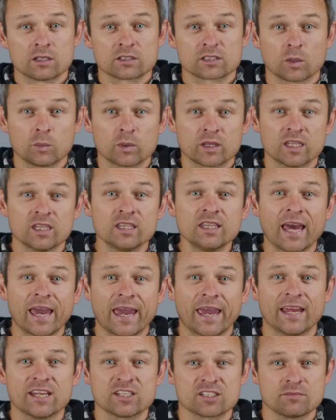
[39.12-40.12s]
So within
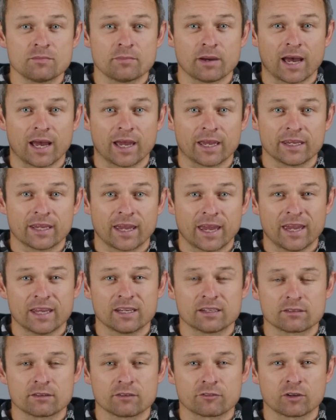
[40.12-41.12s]
the engine bay
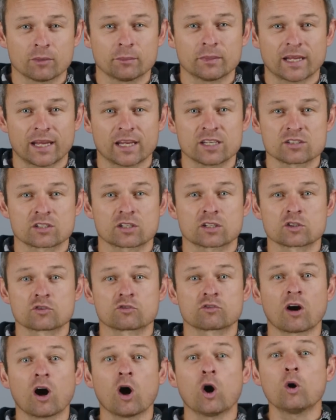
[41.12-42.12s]
and from an engine
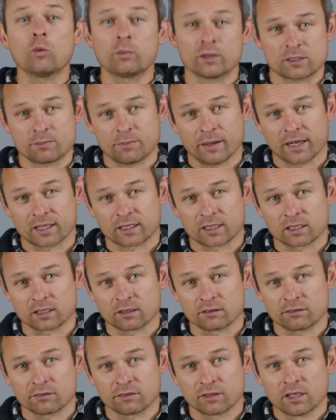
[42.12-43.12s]
control
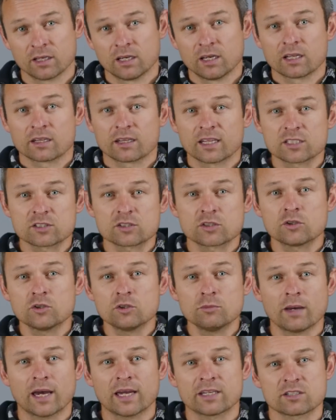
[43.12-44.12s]
perspective, there's
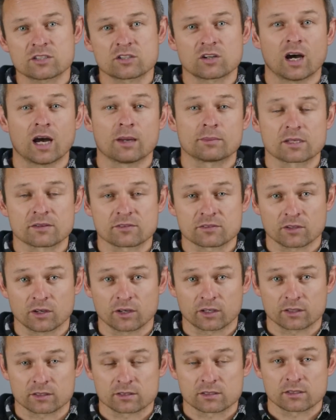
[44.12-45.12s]
two major types of
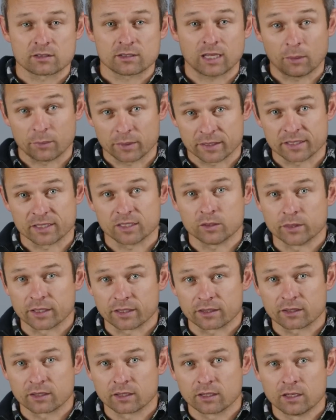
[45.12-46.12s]
circuits that we deal
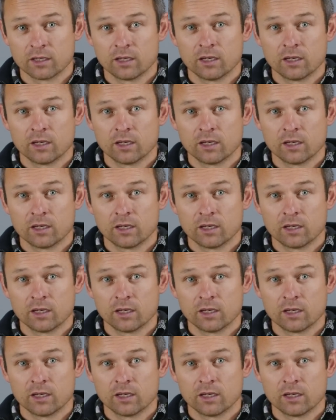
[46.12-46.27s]
with.